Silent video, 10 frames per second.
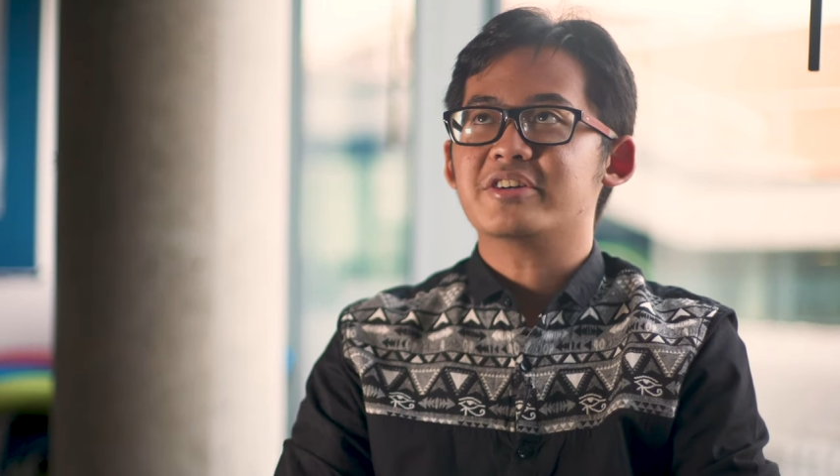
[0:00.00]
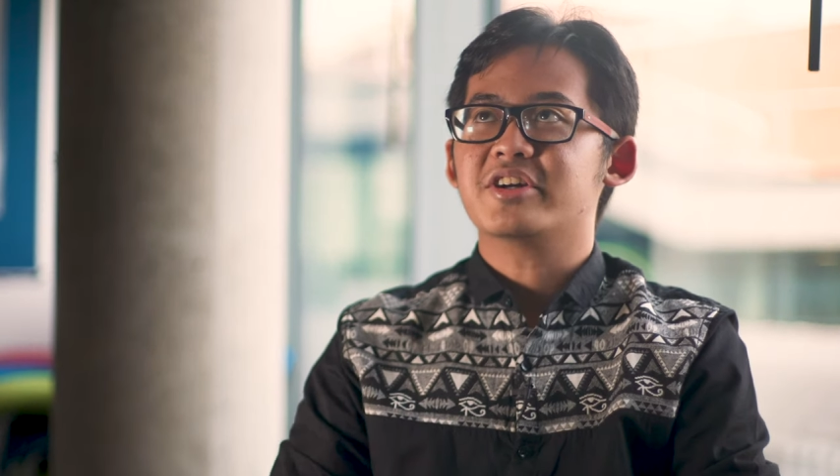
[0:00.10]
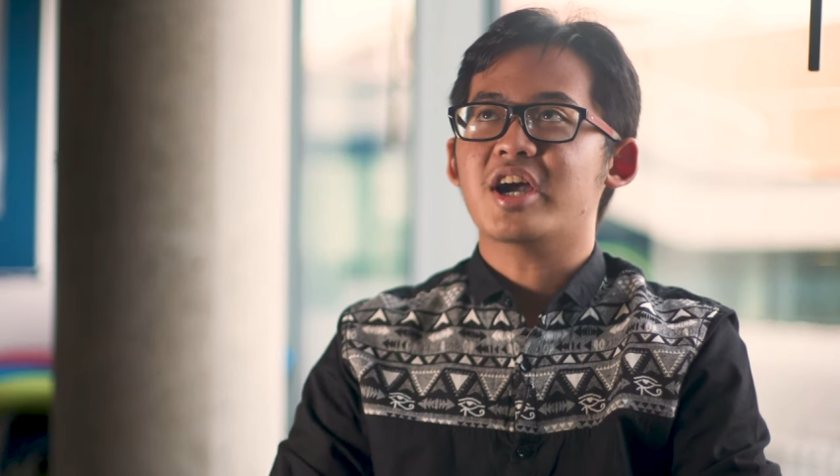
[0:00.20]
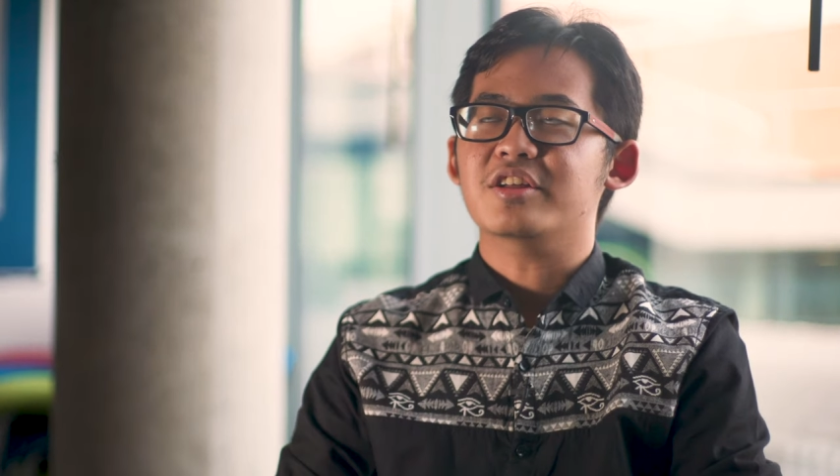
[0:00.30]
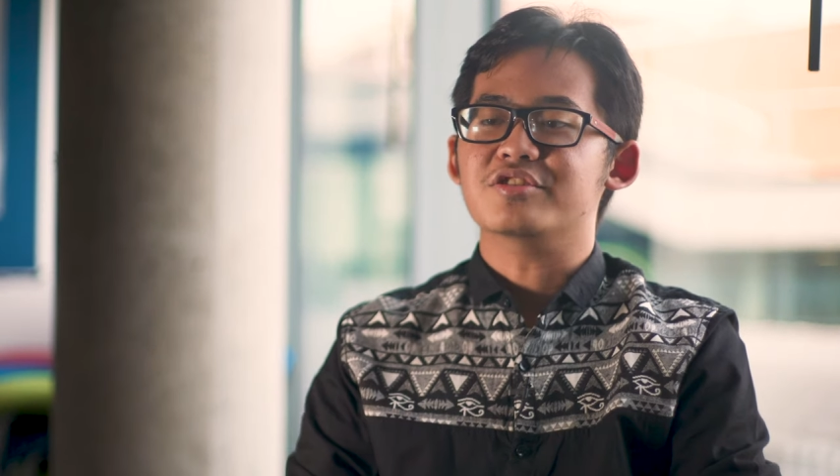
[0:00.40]

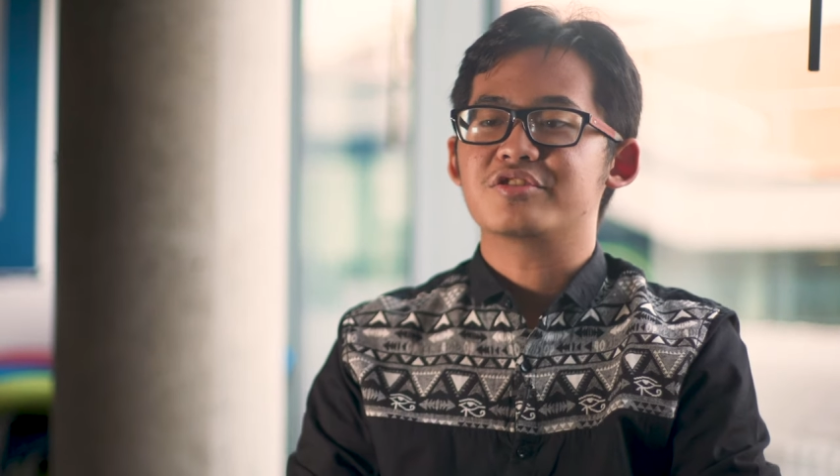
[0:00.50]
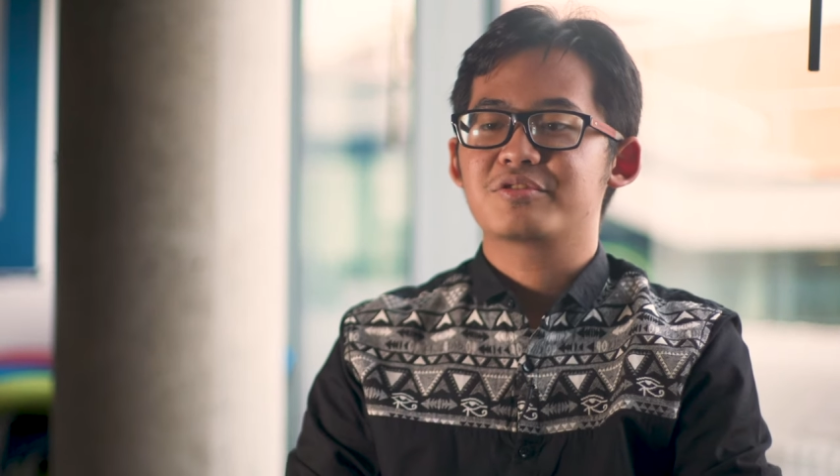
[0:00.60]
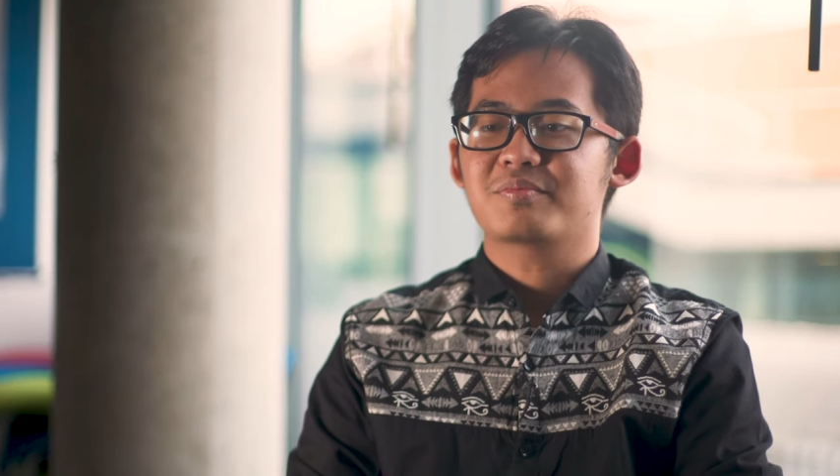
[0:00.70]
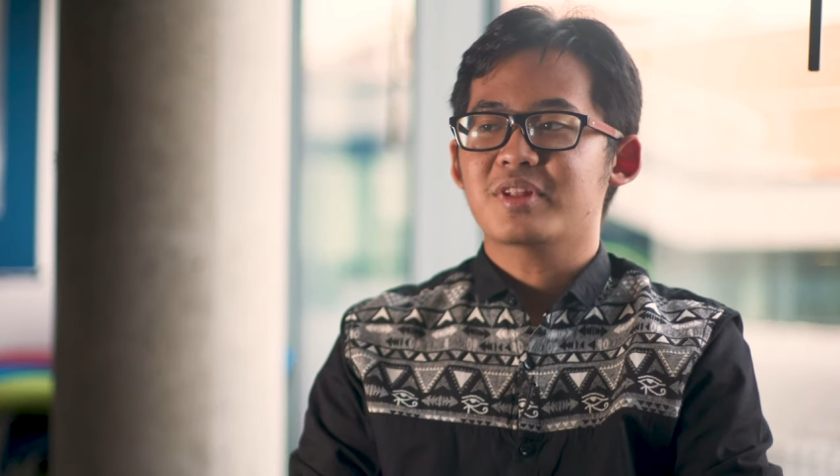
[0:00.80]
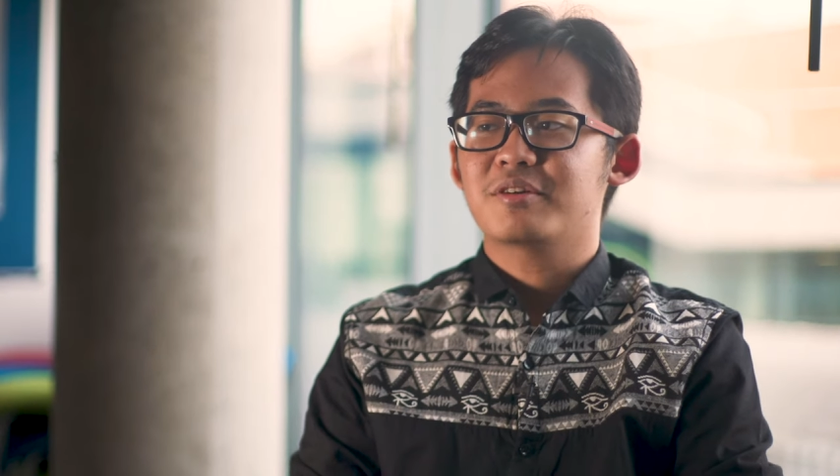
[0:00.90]
career ahead
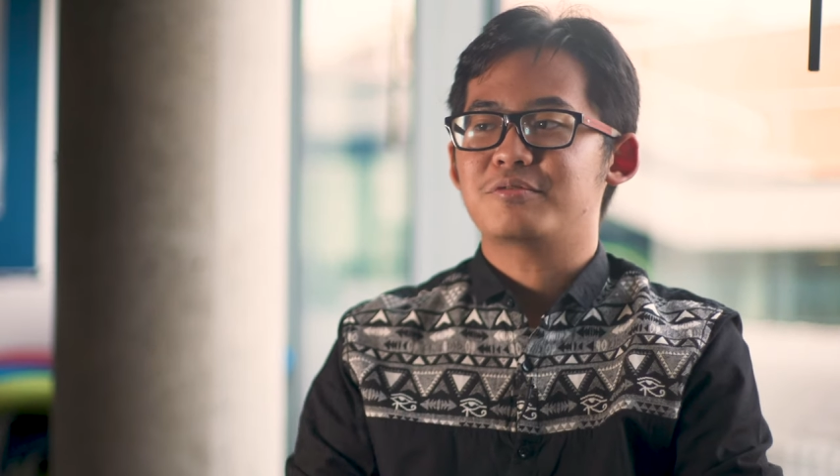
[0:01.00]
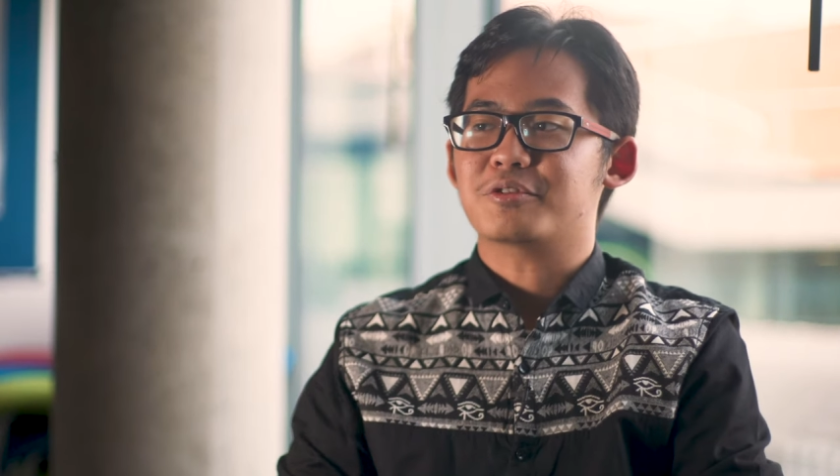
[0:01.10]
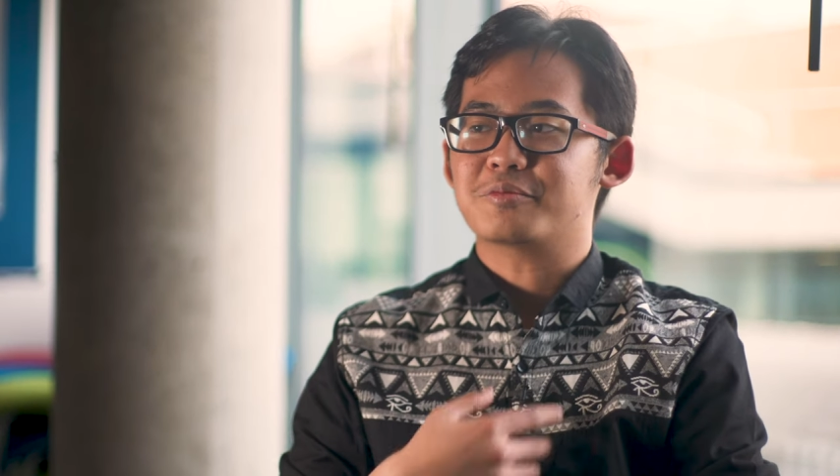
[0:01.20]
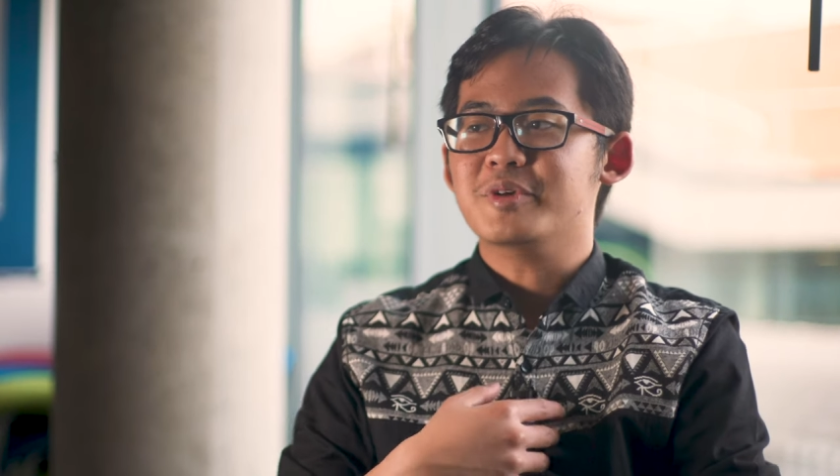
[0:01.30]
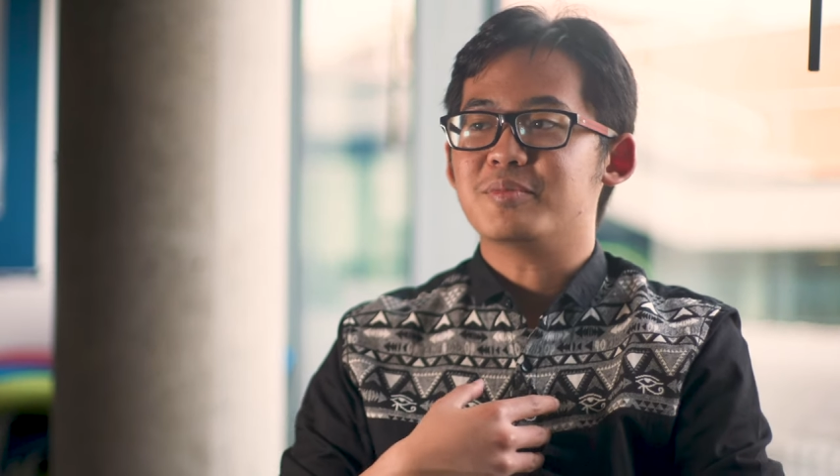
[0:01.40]
is,
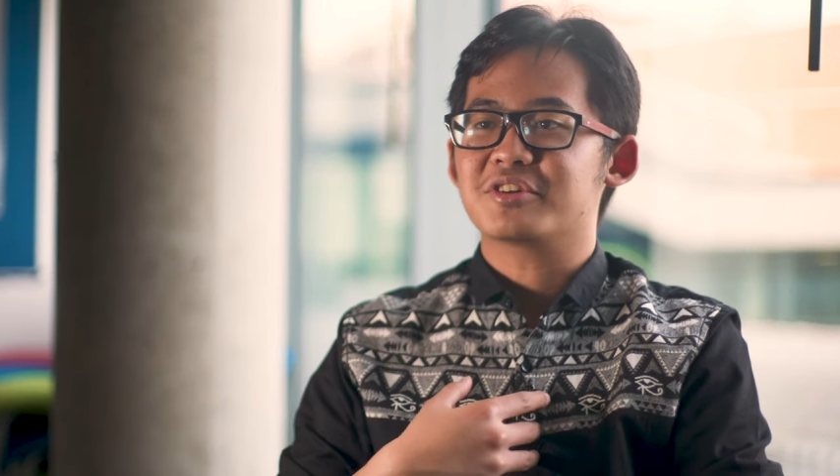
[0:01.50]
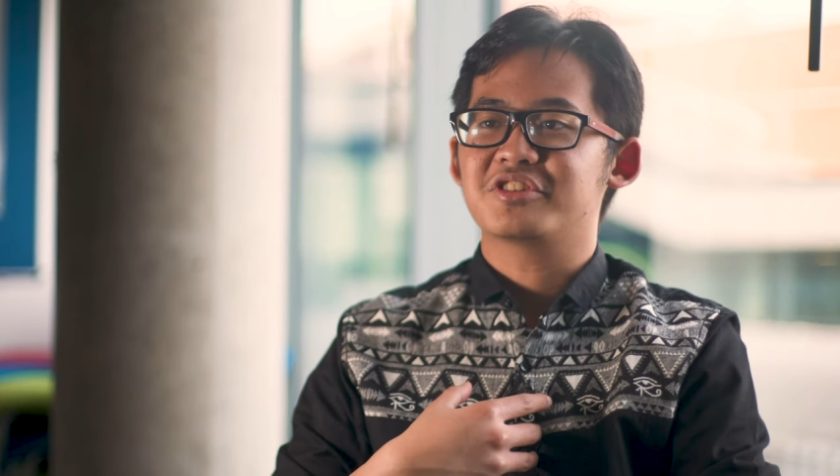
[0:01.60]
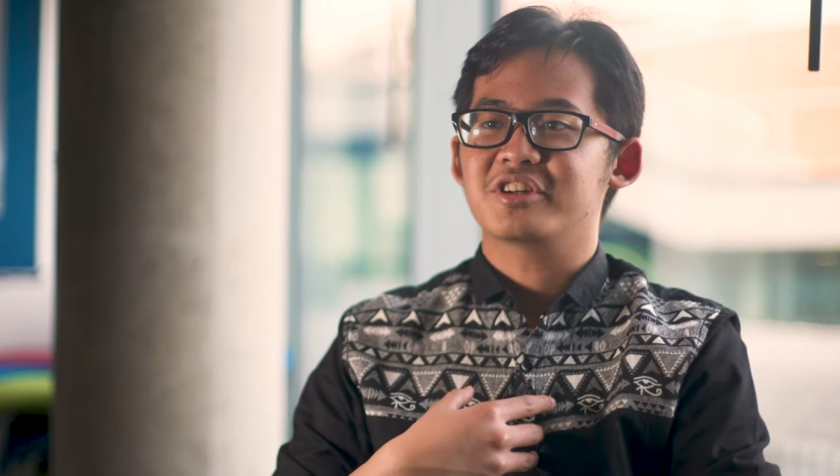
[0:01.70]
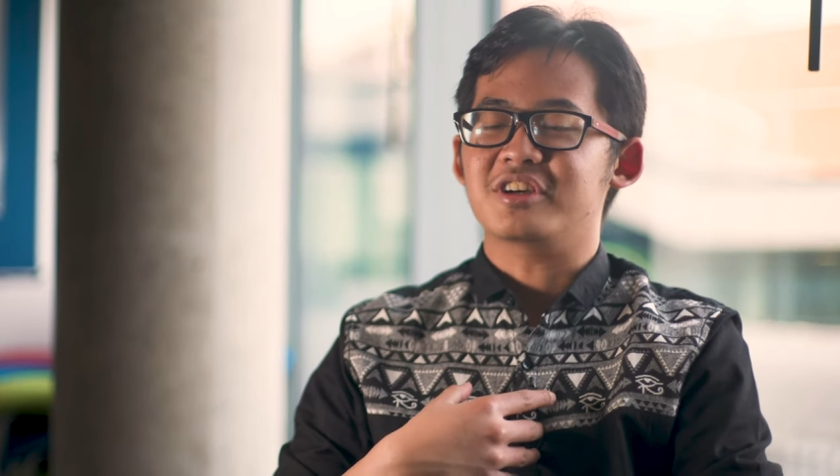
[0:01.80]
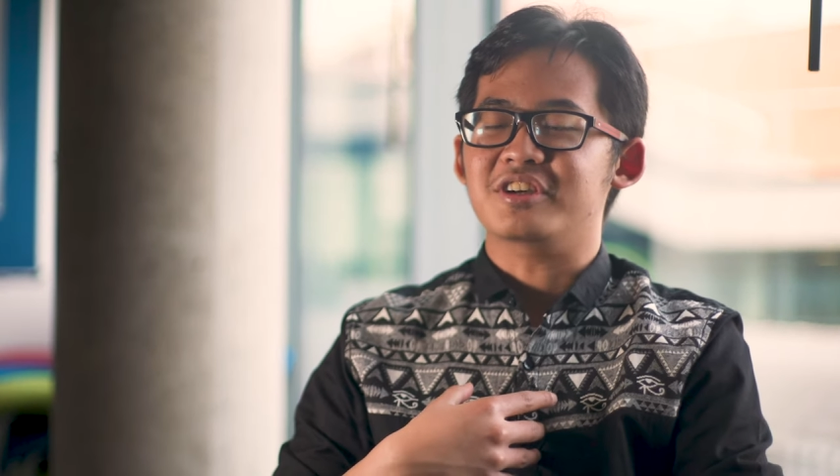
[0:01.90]
for me
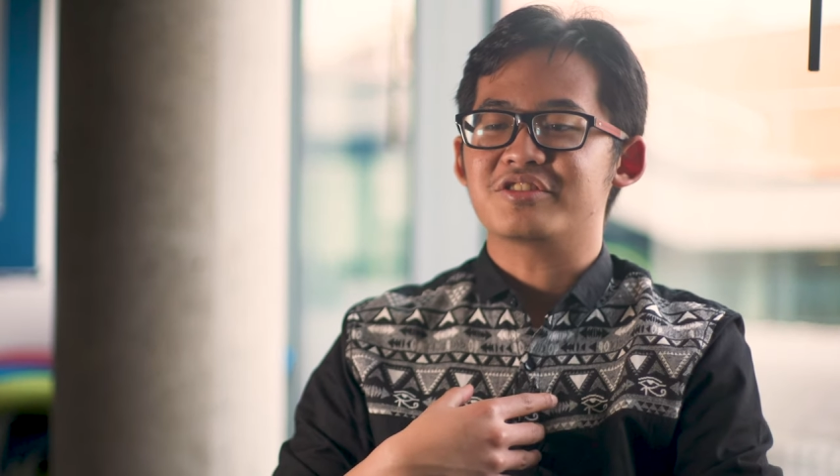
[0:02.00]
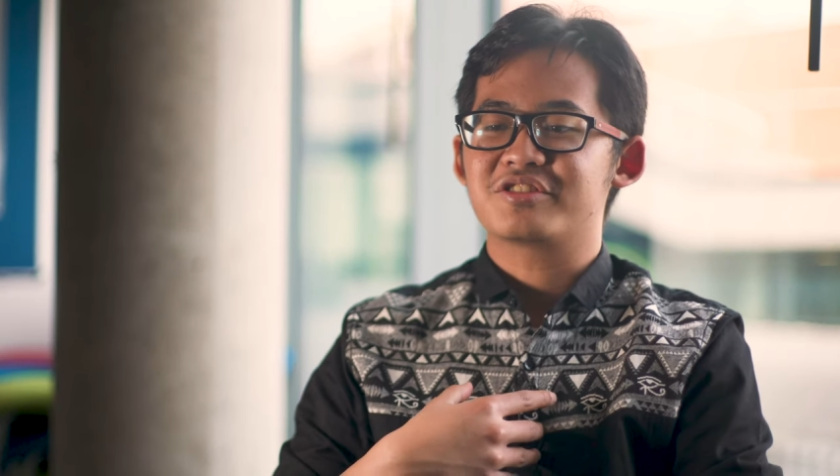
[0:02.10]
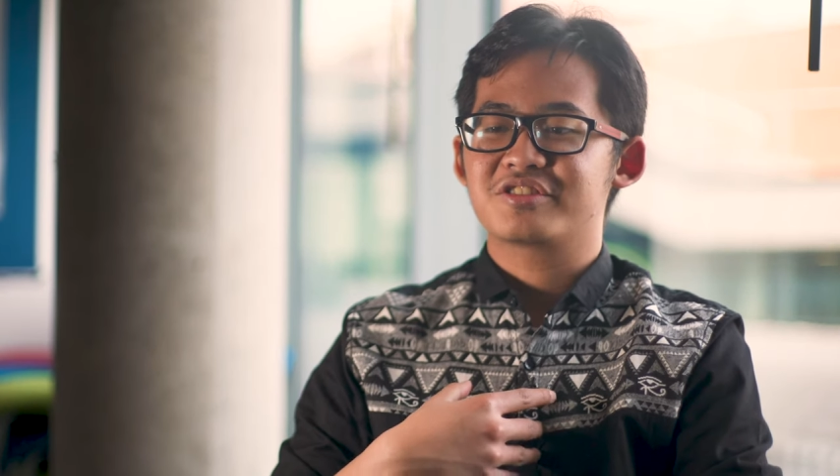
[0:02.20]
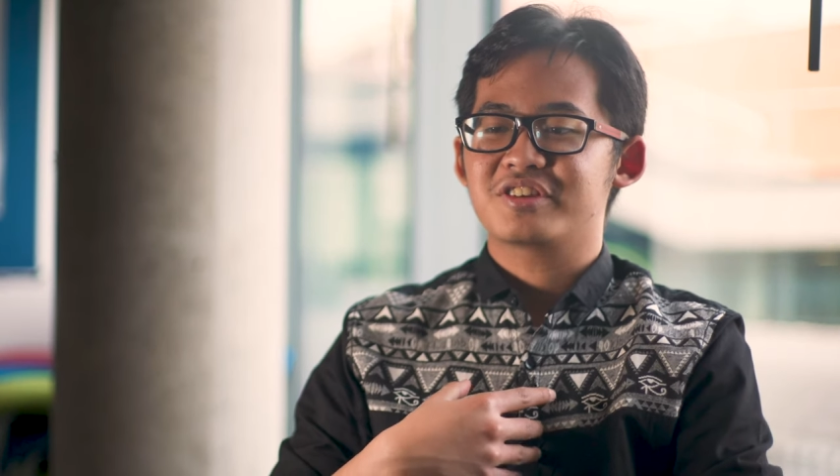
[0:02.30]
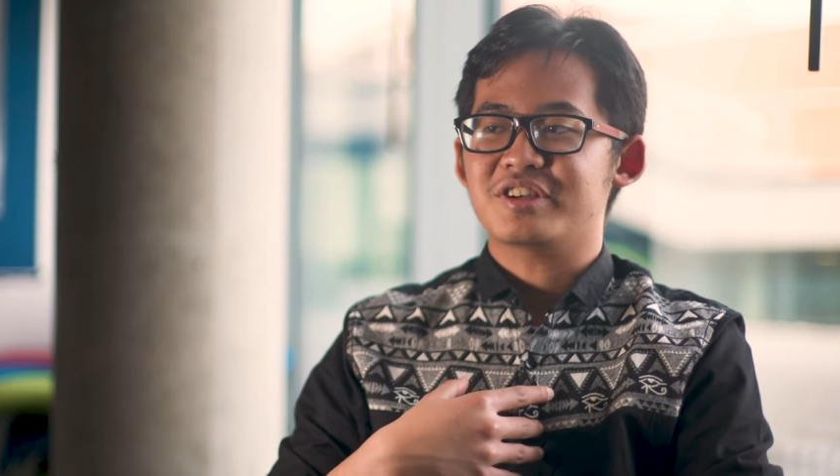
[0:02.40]
personally,
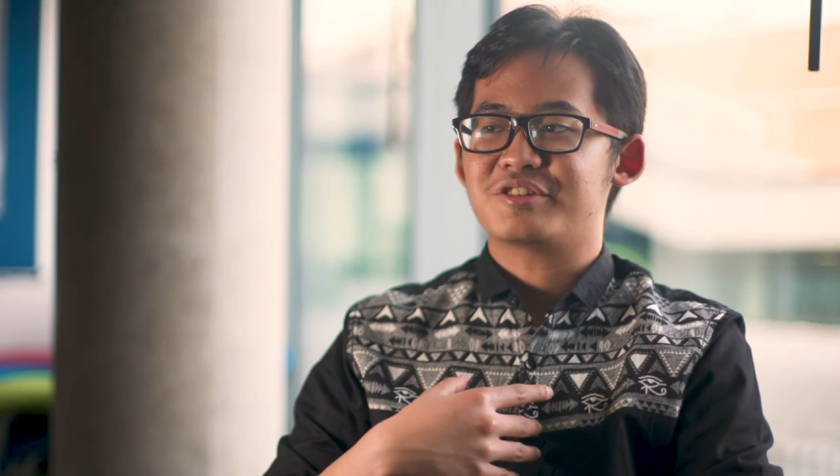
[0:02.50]
it's,